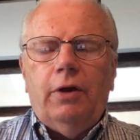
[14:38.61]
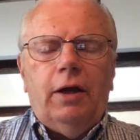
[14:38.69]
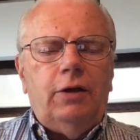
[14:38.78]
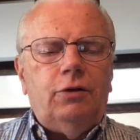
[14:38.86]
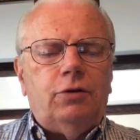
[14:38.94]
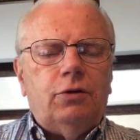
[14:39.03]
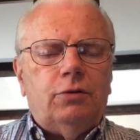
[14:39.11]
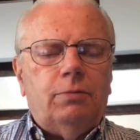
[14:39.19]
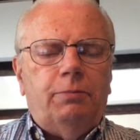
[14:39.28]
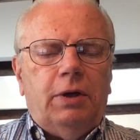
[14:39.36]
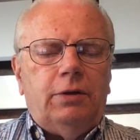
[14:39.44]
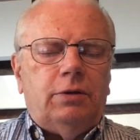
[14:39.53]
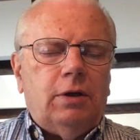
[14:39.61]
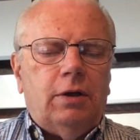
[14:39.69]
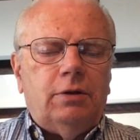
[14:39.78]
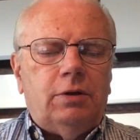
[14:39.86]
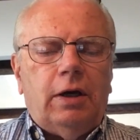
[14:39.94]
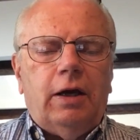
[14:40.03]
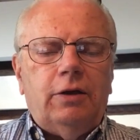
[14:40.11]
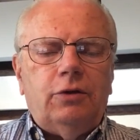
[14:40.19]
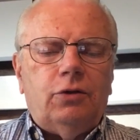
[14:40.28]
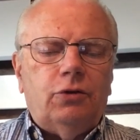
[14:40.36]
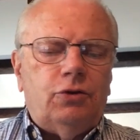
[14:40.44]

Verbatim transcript: answers based on science or